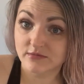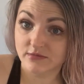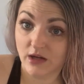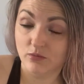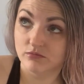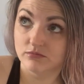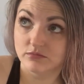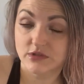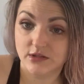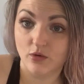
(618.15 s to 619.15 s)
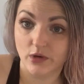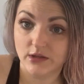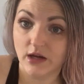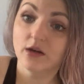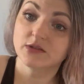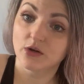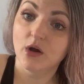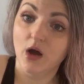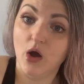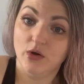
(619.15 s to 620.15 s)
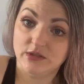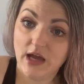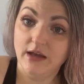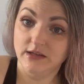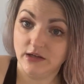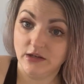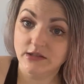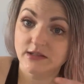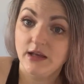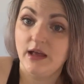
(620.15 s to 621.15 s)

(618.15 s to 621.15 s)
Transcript: I still work there, so 10 years.